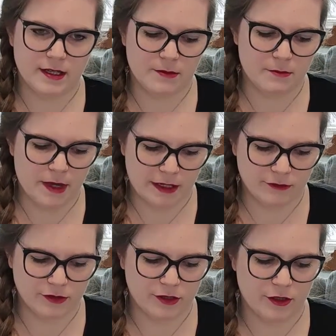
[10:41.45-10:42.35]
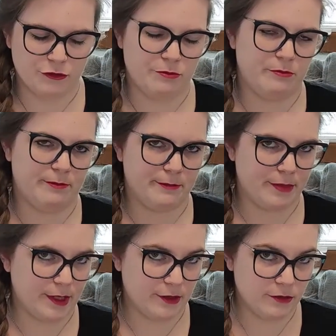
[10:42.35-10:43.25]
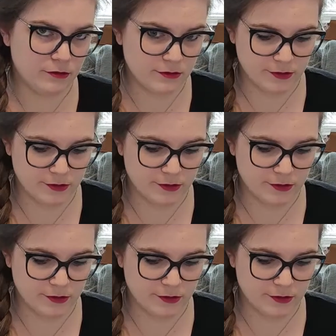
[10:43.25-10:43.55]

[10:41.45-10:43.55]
amount of blue,